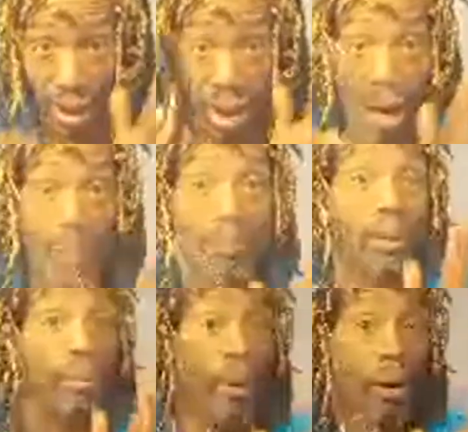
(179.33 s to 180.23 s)
up
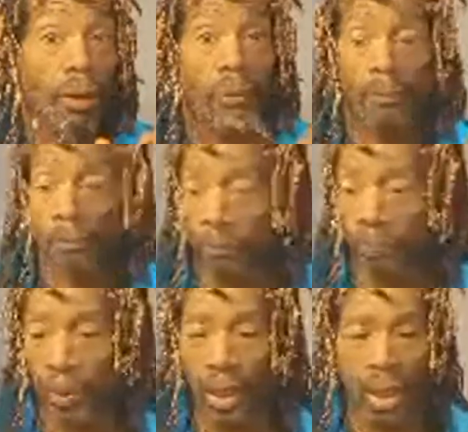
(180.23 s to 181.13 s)
the par.
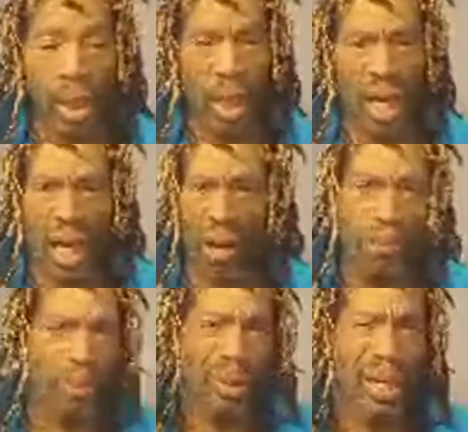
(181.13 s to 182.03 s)
I
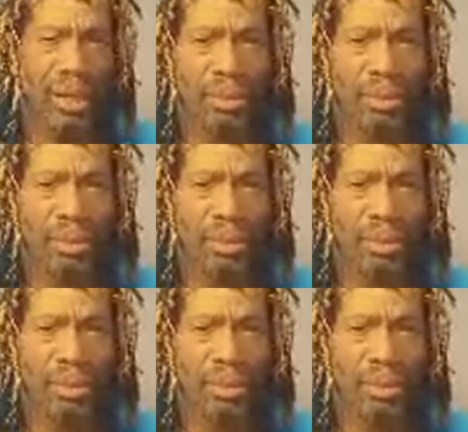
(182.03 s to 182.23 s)
hope you can hear